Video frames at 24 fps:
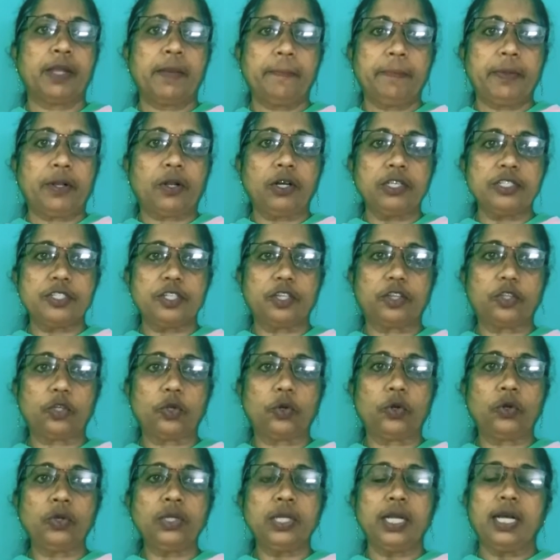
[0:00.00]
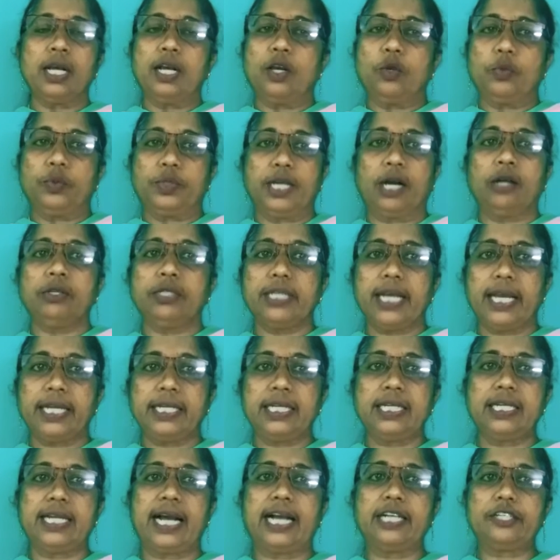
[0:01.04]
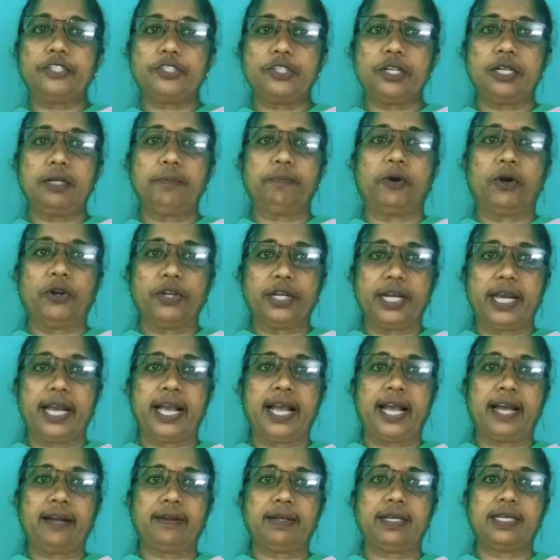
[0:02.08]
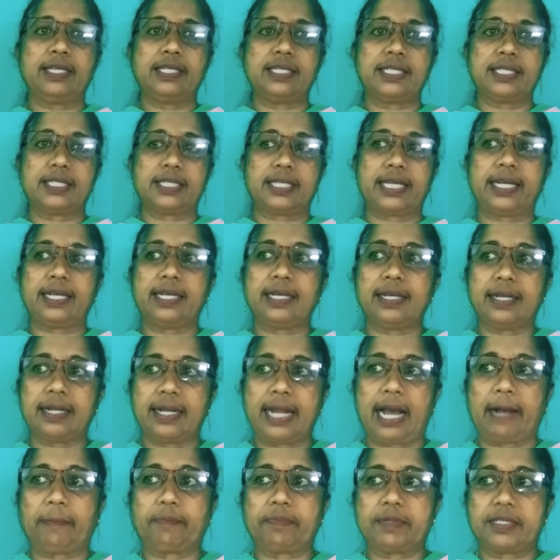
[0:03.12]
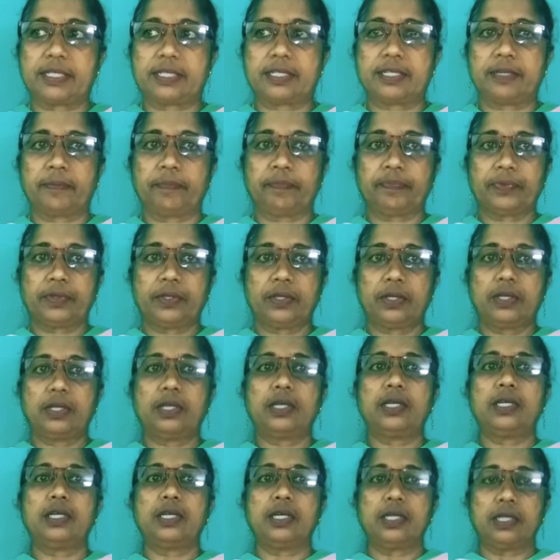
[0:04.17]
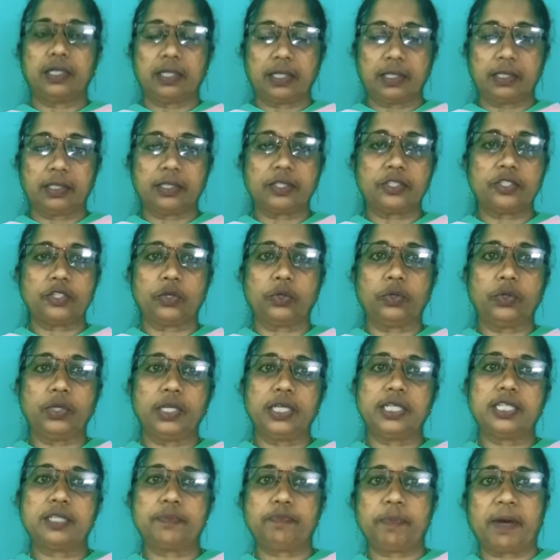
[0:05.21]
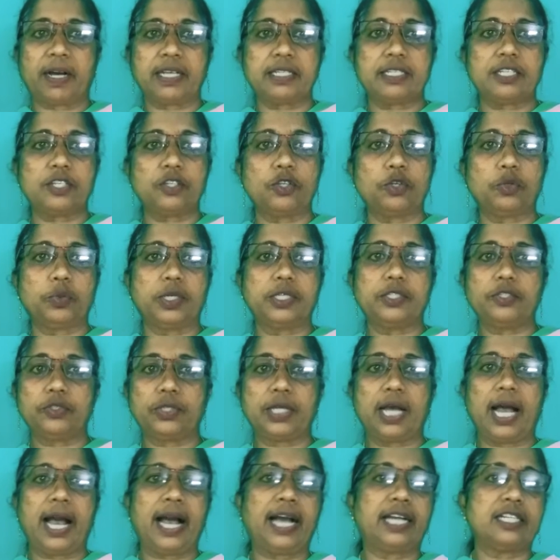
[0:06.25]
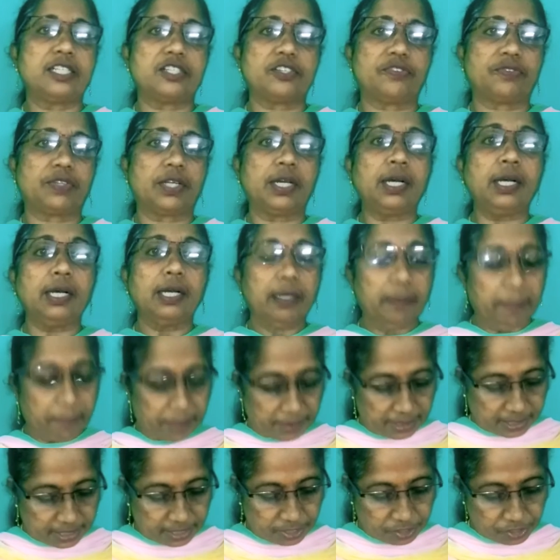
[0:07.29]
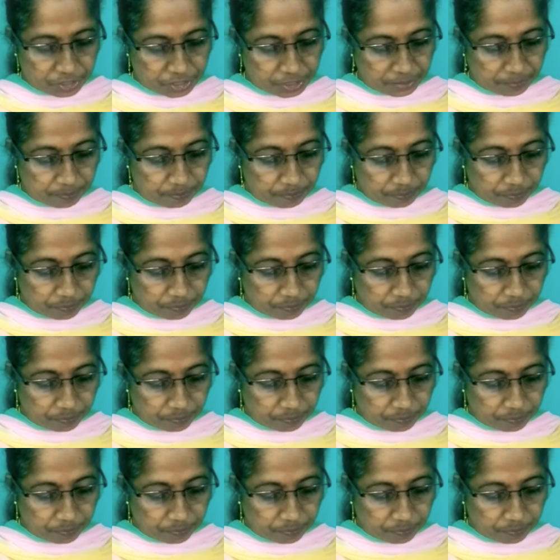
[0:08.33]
because the throne without any natural born heir is getting lapsed. So it's passing over to the hands of the British.